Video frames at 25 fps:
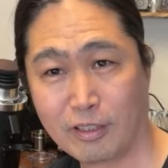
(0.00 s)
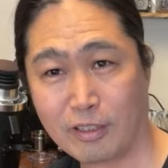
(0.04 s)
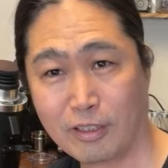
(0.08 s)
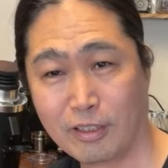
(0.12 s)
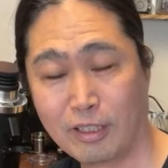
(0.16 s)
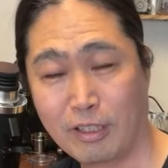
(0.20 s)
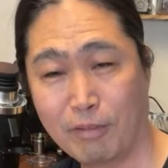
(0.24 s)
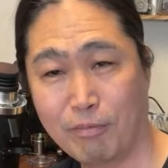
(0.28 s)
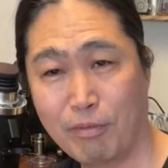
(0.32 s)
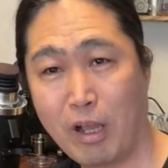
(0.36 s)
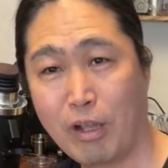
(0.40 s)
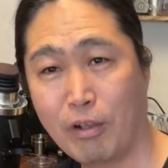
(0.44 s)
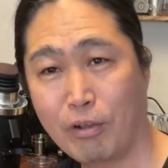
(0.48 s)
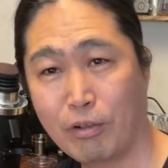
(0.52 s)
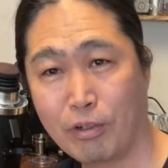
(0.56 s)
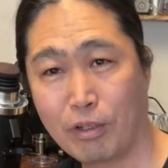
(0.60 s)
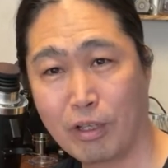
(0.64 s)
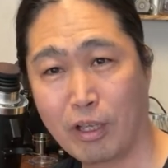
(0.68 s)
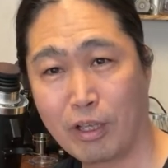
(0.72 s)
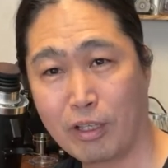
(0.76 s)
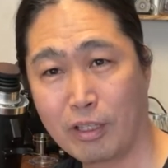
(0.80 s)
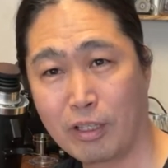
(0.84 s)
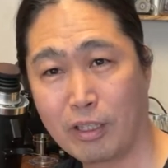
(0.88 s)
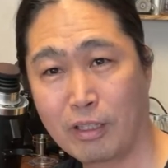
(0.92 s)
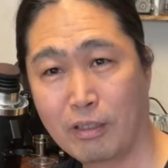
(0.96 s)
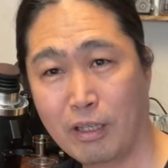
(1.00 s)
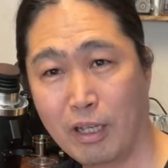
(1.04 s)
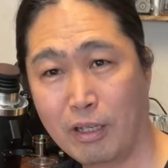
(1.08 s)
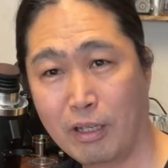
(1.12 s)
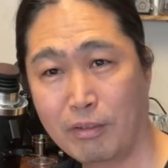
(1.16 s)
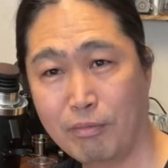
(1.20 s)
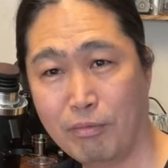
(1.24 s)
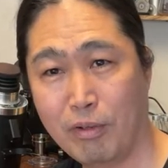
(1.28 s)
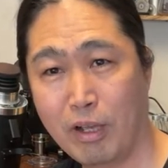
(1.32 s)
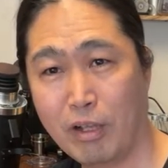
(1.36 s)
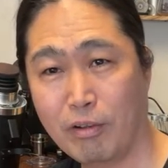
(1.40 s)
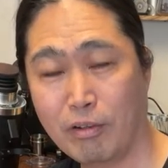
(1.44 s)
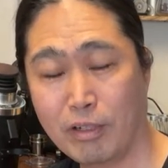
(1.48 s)
If I'm gonna
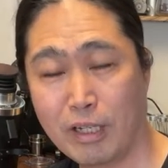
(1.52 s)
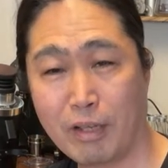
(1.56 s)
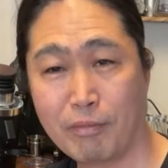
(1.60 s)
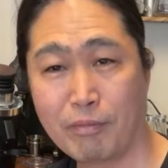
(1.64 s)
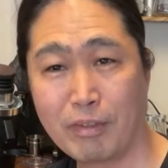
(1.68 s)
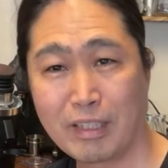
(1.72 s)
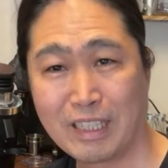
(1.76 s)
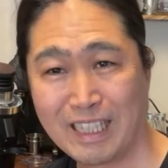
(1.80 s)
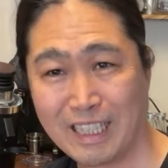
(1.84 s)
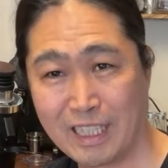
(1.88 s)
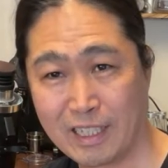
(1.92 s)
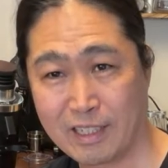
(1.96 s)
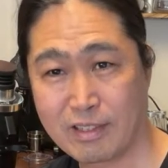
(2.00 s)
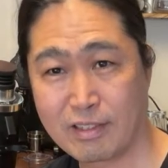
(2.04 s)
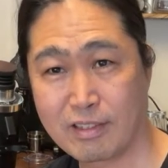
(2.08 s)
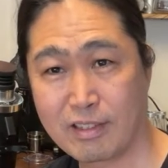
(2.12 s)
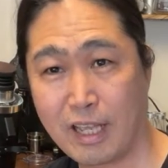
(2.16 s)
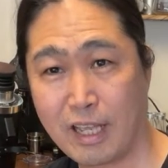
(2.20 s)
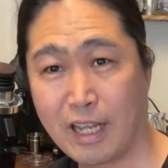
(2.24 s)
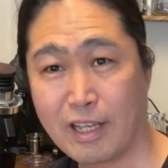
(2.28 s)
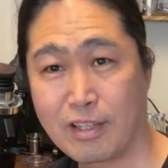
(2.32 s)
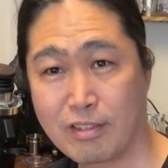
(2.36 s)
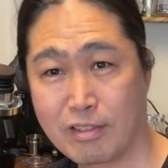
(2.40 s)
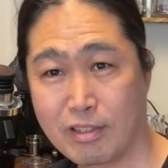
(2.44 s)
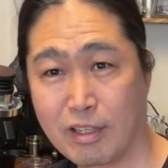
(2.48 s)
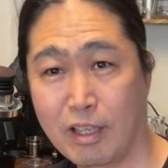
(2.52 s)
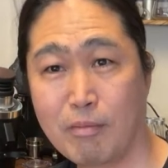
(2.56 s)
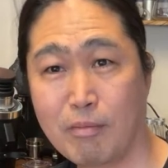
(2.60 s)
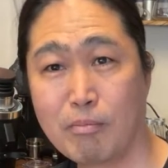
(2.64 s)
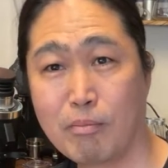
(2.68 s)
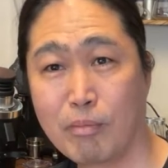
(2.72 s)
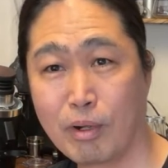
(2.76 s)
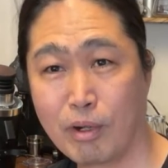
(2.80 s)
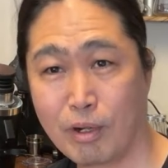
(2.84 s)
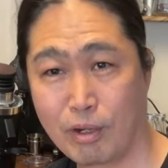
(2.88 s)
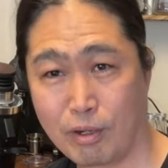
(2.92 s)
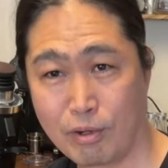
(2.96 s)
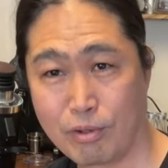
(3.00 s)
if I'm gonna have exact same
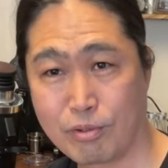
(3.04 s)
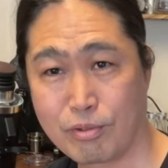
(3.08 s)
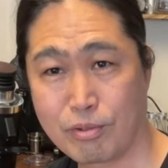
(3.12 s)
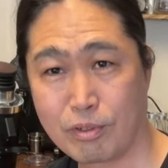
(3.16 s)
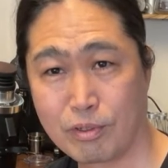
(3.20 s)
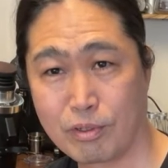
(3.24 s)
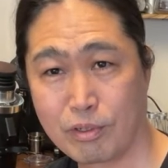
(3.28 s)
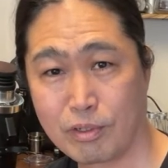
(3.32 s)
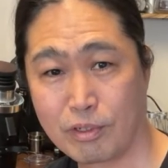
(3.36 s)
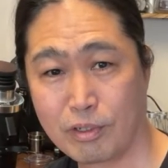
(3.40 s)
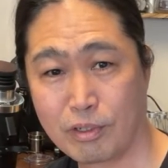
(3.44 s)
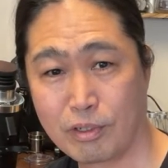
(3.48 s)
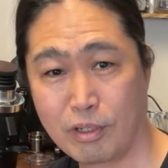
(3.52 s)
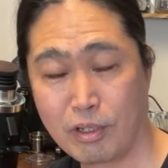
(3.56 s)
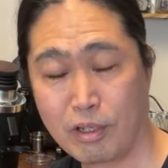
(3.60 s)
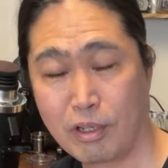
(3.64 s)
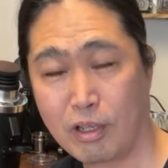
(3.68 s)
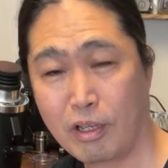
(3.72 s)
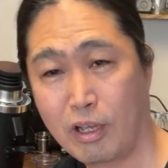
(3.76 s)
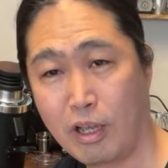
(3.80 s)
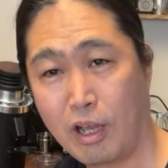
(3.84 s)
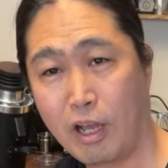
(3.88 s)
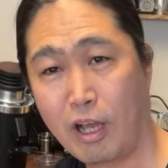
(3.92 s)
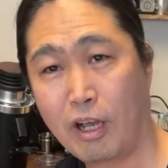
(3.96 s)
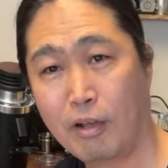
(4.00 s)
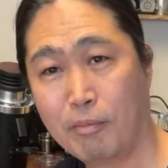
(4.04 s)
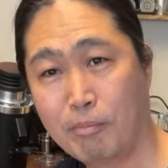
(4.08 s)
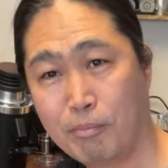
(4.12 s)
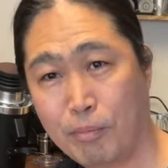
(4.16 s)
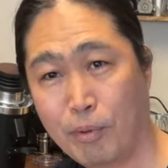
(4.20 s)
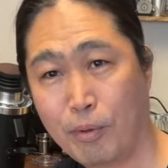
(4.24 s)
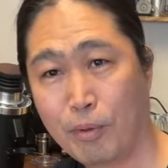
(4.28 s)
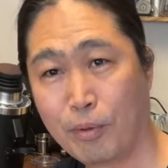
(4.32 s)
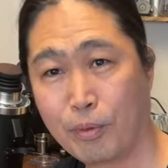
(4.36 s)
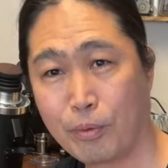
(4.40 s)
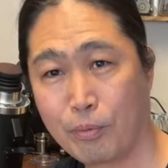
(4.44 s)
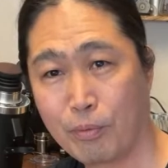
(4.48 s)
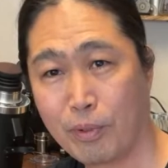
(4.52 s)
burrs on
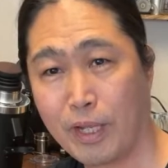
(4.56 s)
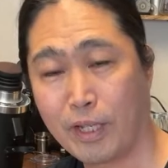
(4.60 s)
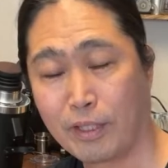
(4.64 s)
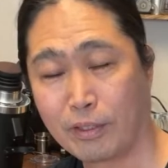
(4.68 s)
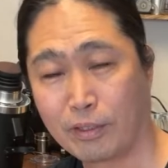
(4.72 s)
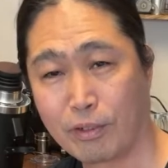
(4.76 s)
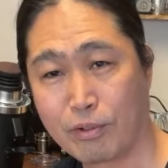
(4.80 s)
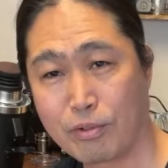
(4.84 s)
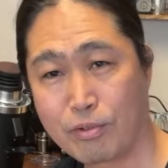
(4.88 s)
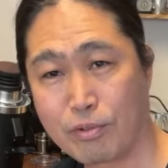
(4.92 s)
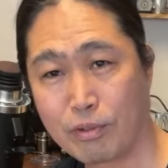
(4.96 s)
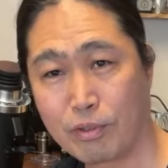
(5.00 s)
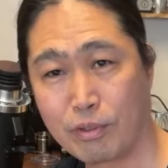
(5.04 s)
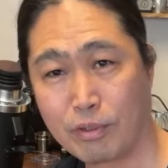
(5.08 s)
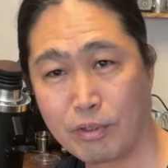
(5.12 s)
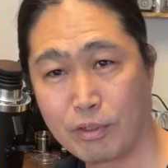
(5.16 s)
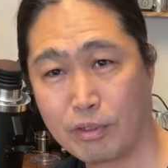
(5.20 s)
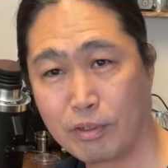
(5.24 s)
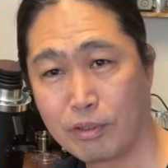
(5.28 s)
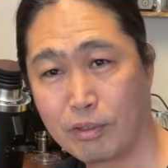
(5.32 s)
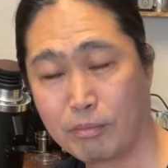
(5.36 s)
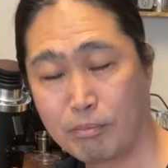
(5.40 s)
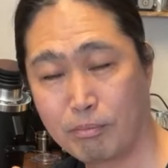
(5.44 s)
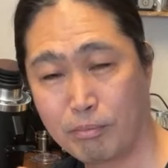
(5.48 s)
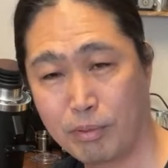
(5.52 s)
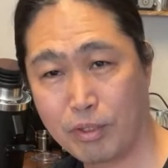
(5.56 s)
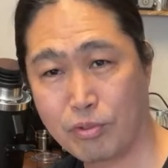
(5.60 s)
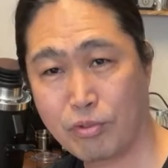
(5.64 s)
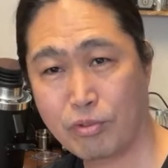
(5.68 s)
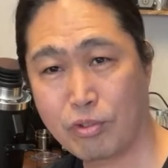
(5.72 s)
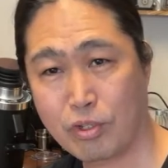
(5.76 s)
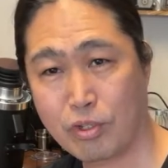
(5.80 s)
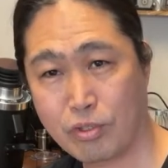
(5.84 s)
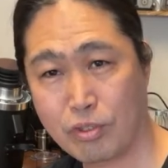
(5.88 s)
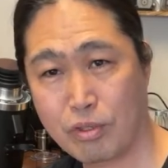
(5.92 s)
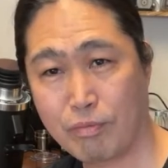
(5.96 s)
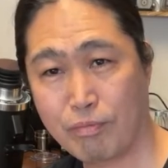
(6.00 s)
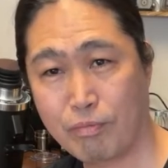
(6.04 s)
both grinders,
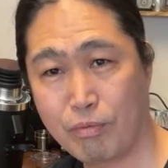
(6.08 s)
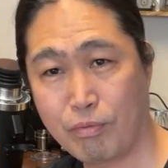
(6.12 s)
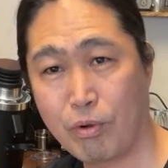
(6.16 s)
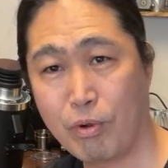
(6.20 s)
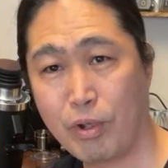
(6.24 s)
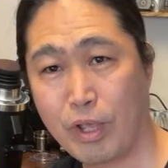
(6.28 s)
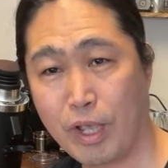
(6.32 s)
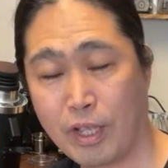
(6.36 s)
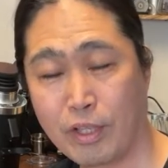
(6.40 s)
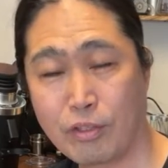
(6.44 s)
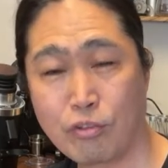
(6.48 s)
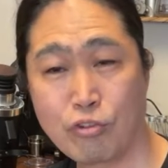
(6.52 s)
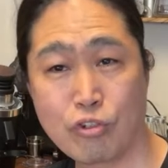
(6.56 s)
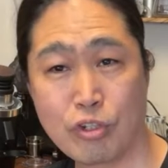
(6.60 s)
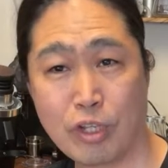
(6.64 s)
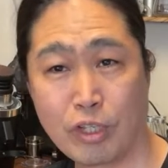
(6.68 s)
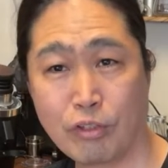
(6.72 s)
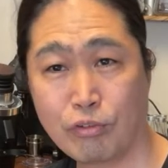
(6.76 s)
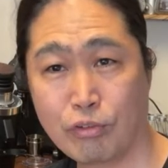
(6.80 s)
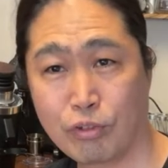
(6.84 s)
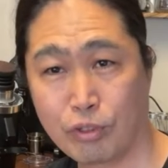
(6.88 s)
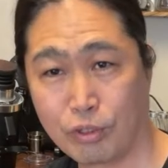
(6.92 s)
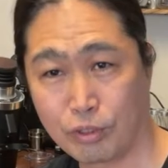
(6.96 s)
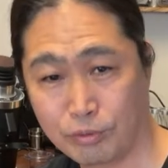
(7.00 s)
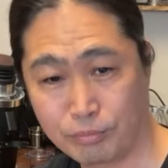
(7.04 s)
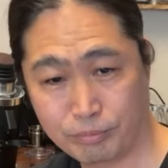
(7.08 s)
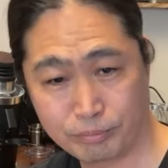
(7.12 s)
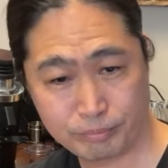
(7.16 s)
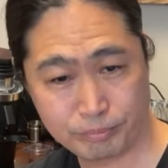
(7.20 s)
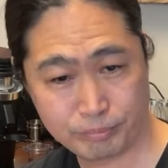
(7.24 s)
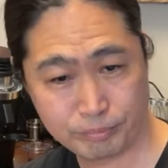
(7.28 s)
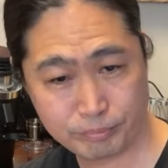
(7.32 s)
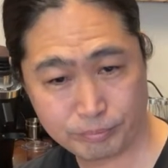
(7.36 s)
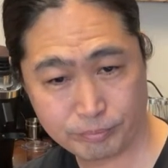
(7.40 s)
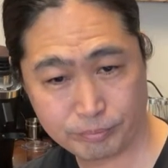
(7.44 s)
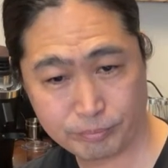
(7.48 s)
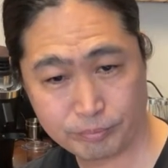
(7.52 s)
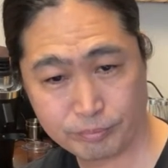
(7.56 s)
P64 and Gen 2,
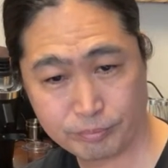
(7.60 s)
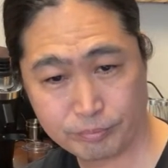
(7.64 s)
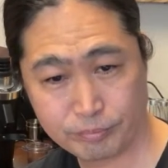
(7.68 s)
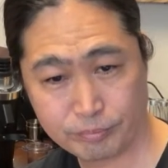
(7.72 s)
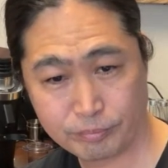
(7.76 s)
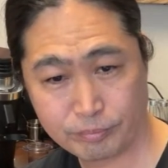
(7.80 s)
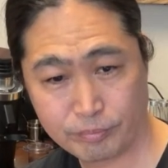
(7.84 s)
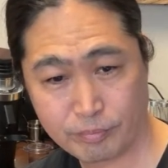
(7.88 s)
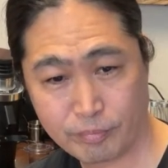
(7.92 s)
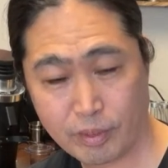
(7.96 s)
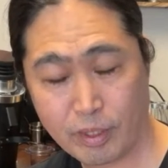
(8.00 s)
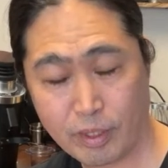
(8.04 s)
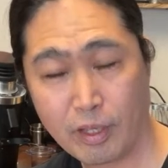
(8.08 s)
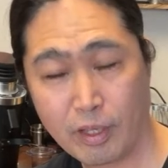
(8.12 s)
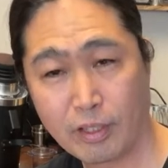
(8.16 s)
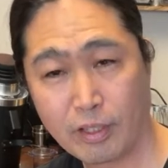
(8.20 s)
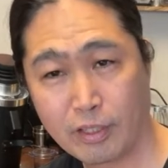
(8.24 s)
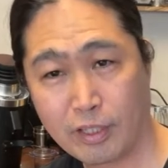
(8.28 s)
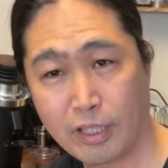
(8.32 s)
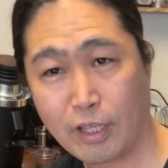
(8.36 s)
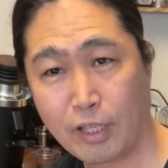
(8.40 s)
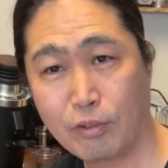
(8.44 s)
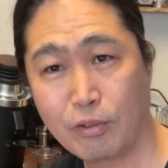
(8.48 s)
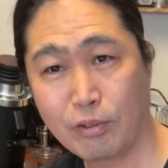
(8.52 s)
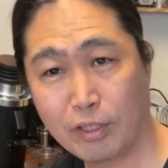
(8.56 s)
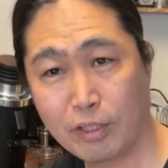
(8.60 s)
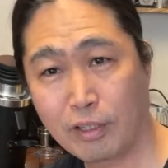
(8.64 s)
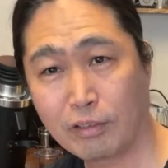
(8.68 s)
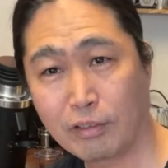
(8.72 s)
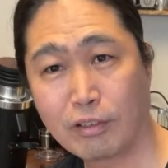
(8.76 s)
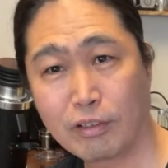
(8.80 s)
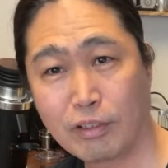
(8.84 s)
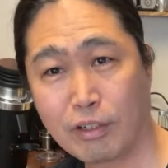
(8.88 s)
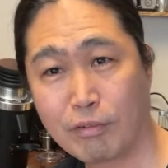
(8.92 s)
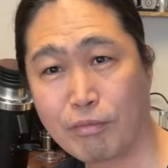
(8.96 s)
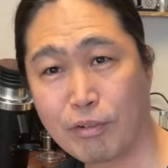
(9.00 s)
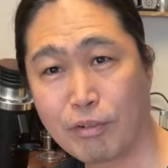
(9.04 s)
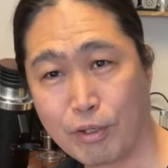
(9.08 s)
can you tell the
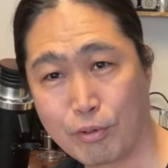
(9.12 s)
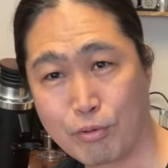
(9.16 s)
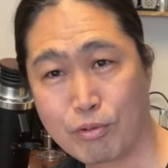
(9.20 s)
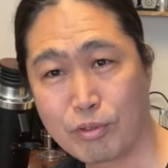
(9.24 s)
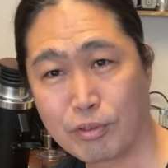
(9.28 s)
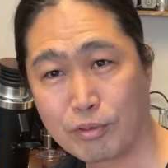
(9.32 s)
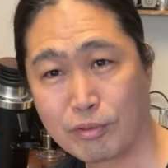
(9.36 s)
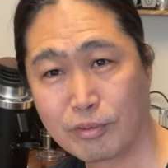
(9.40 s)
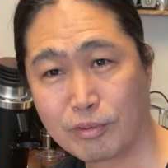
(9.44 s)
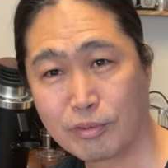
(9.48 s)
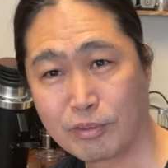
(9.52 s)
difference?